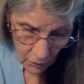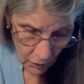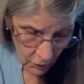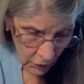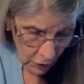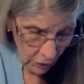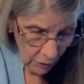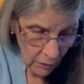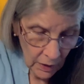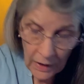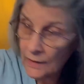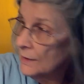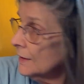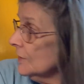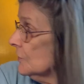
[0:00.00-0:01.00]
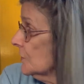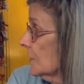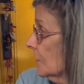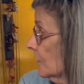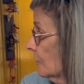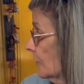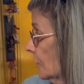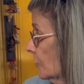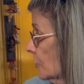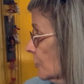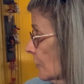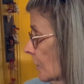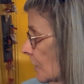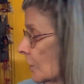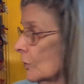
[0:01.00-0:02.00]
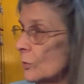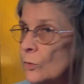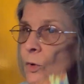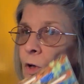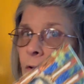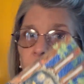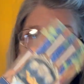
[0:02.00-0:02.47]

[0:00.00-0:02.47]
at least in the future. Oh, Ro.